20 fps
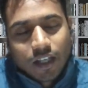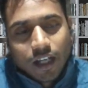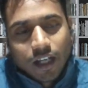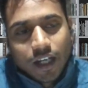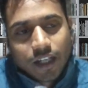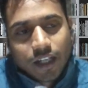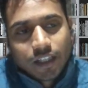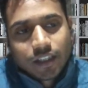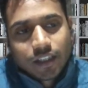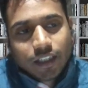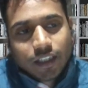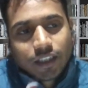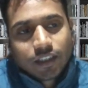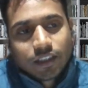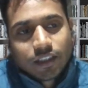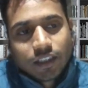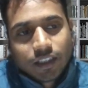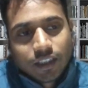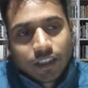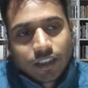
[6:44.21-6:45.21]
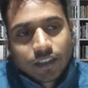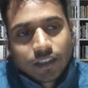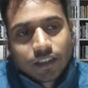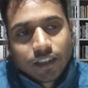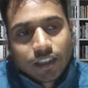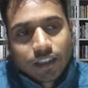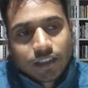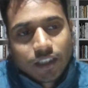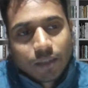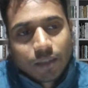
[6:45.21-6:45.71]
and it
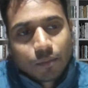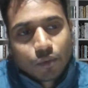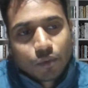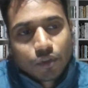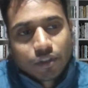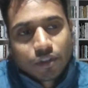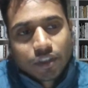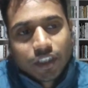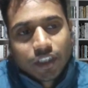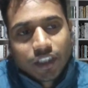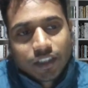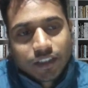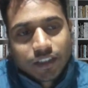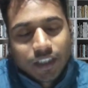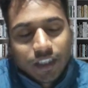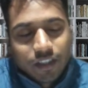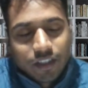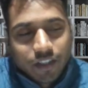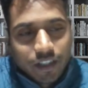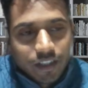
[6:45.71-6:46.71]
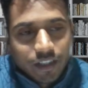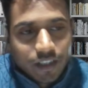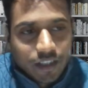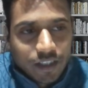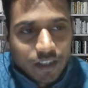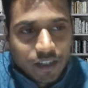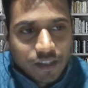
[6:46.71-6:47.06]
just opposite in generator.